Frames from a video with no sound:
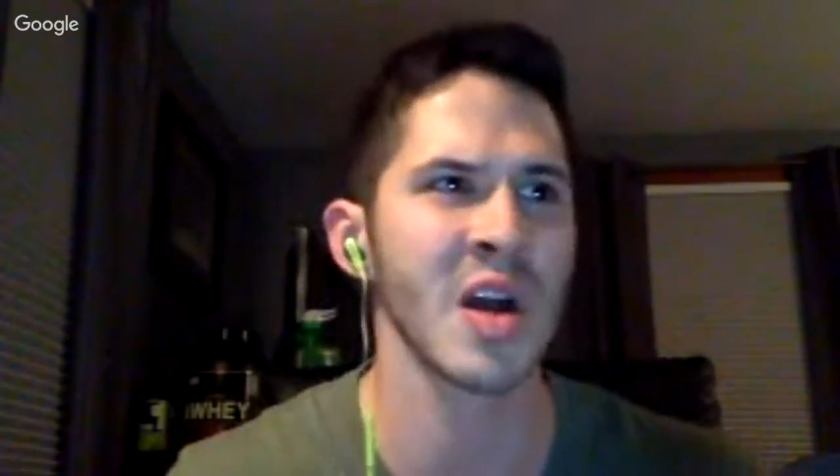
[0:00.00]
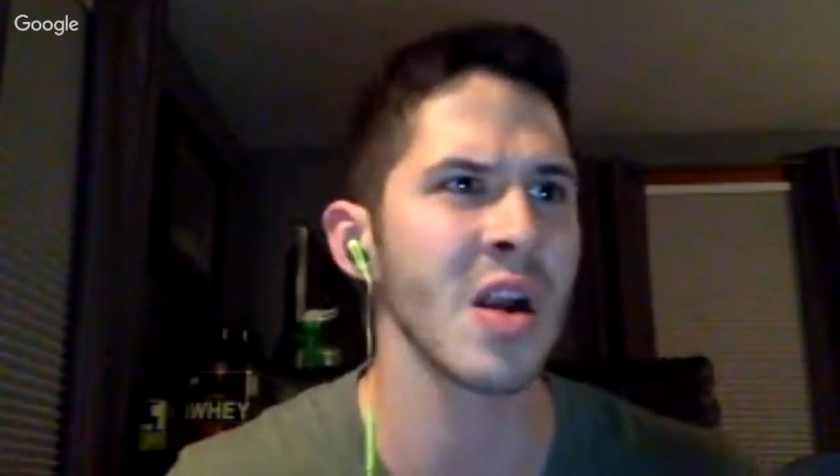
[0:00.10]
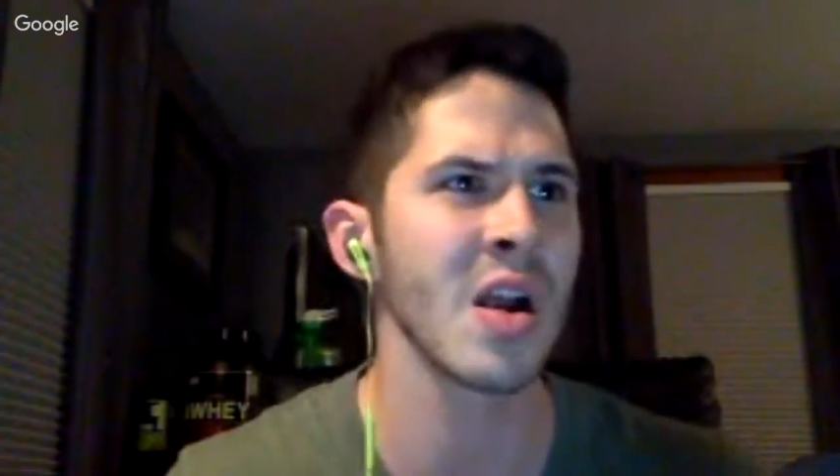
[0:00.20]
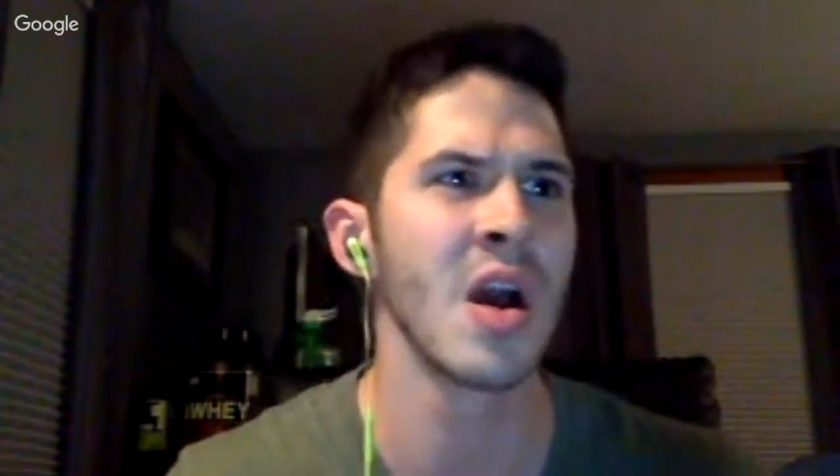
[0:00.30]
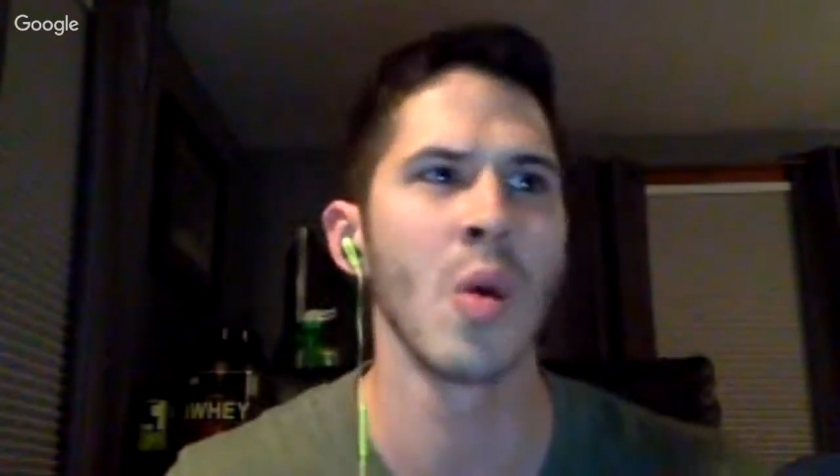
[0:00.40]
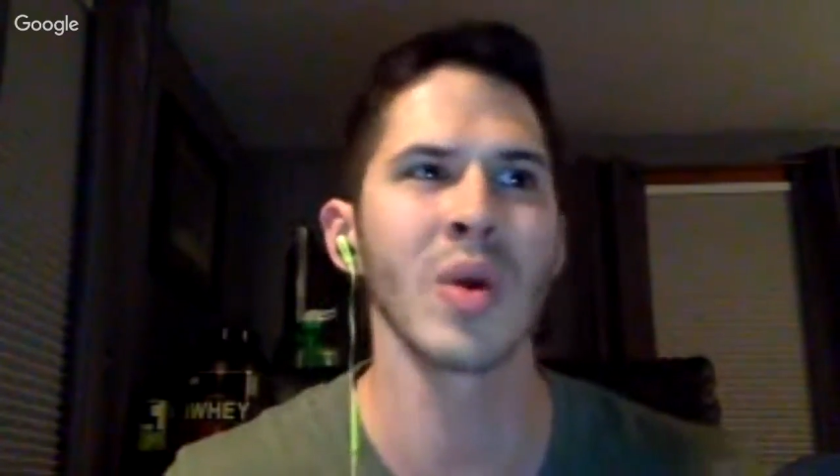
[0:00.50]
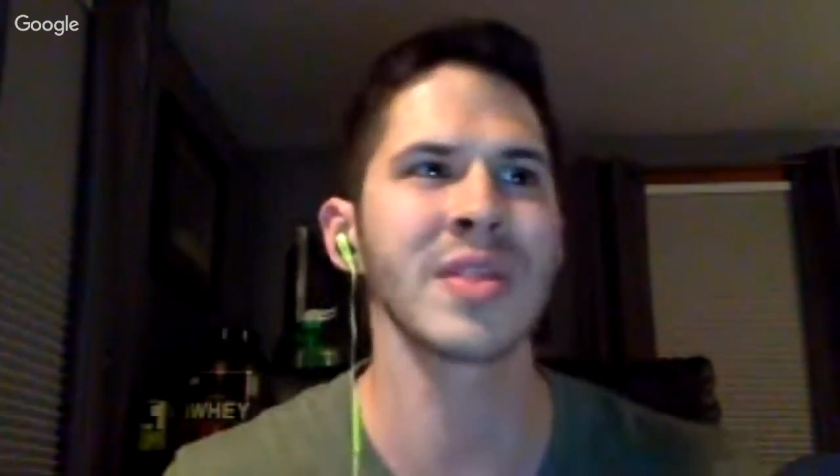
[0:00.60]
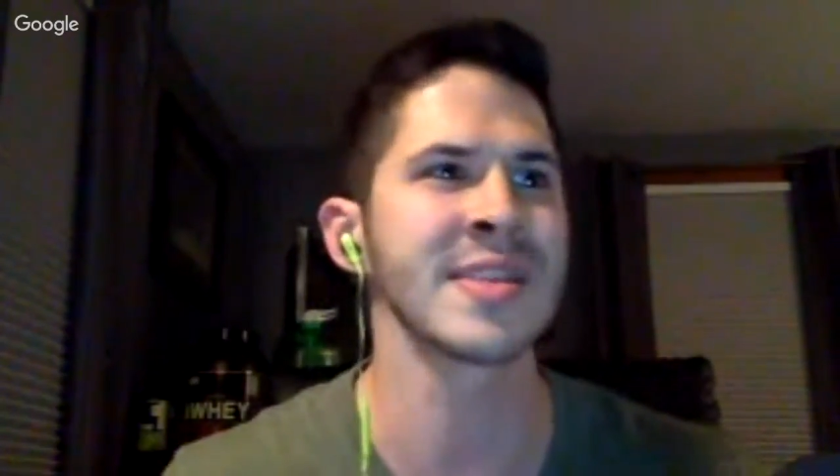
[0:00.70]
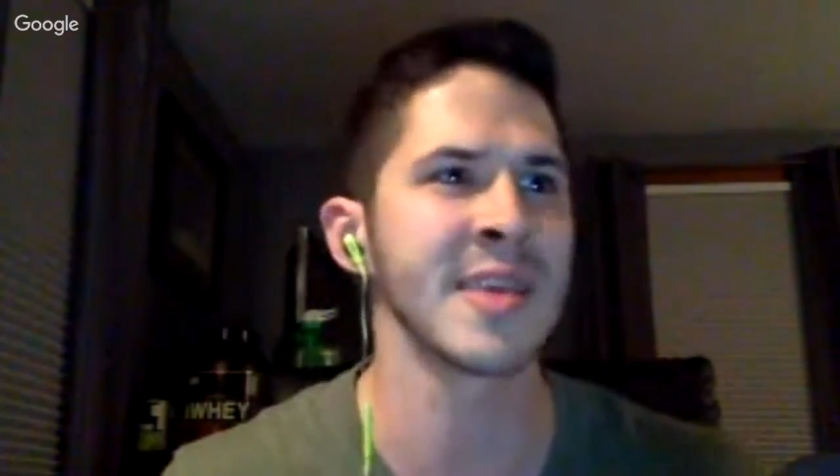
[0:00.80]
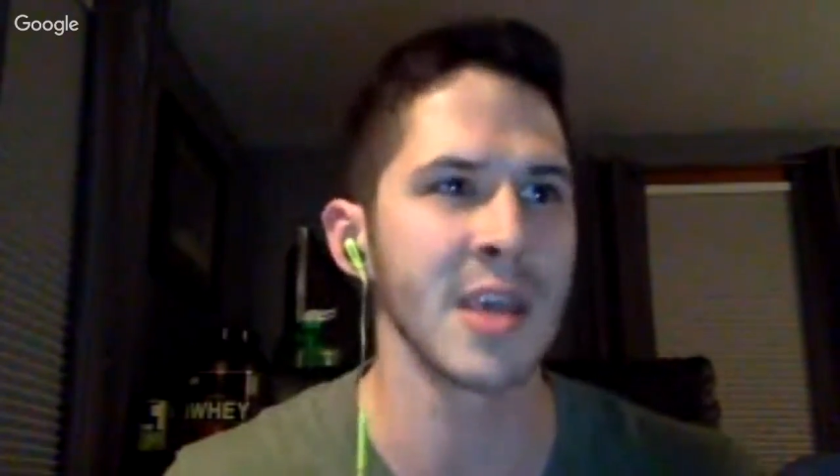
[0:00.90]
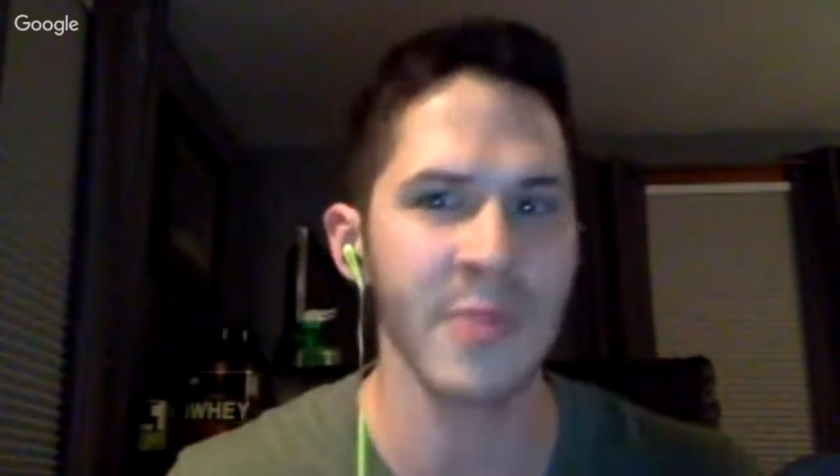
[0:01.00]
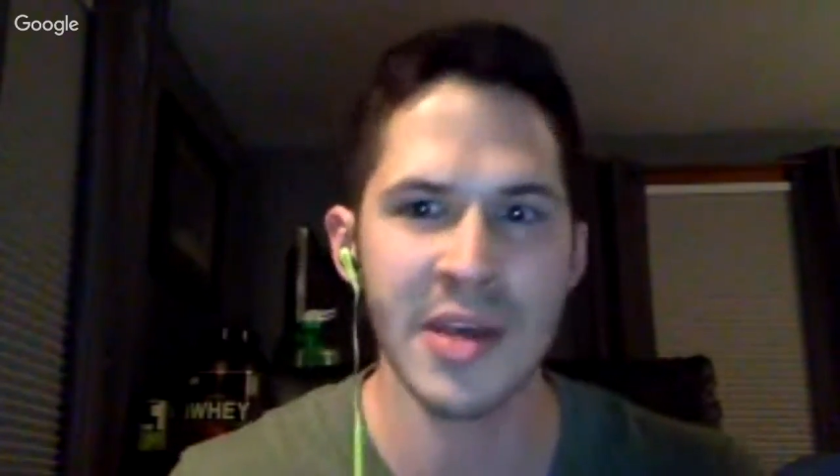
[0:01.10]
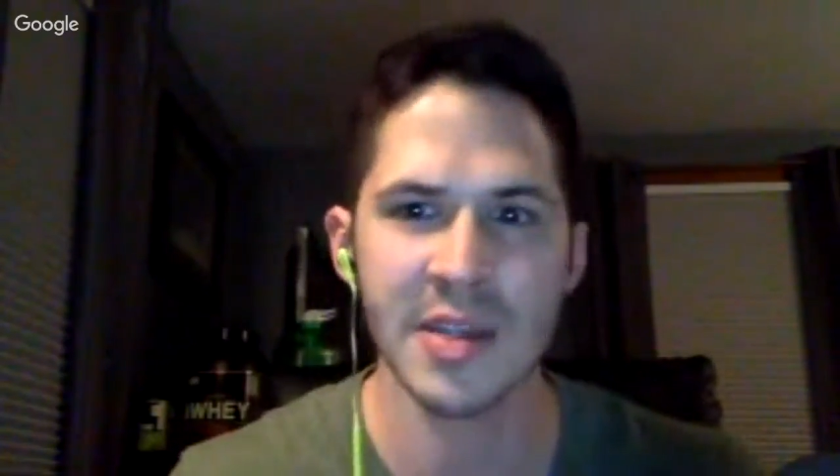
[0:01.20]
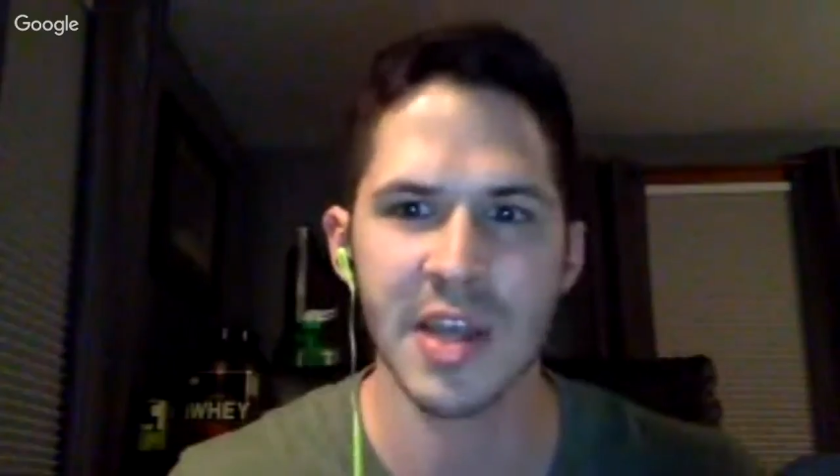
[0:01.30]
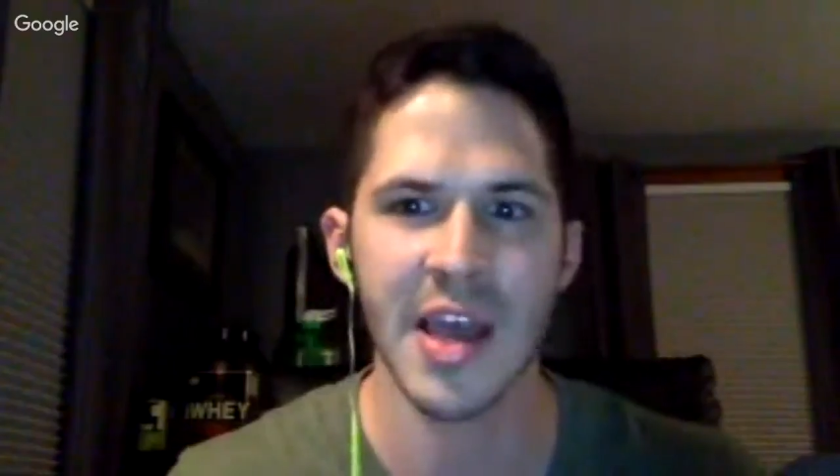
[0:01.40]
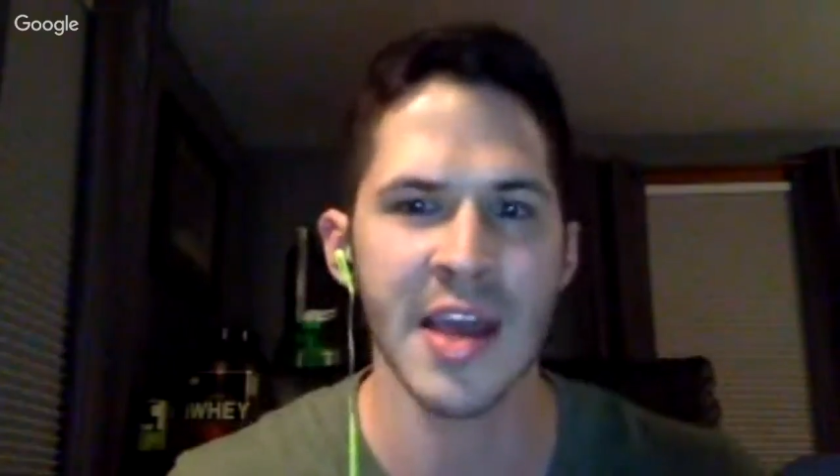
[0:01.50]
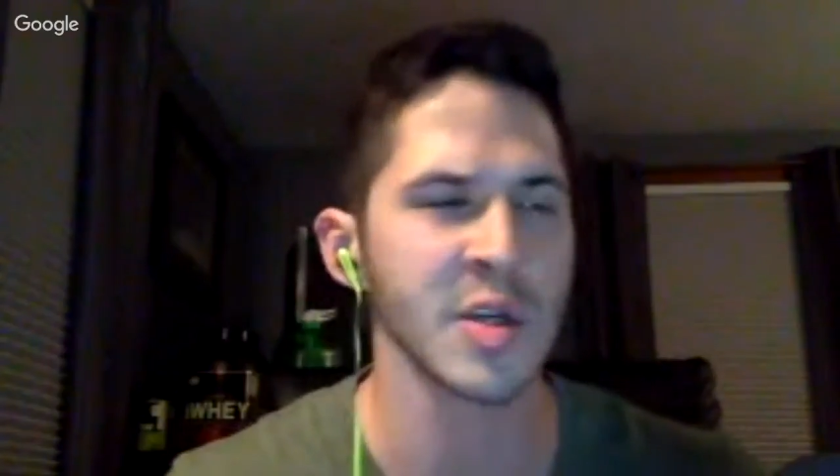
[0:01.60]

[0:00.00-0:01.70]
are, what the team is.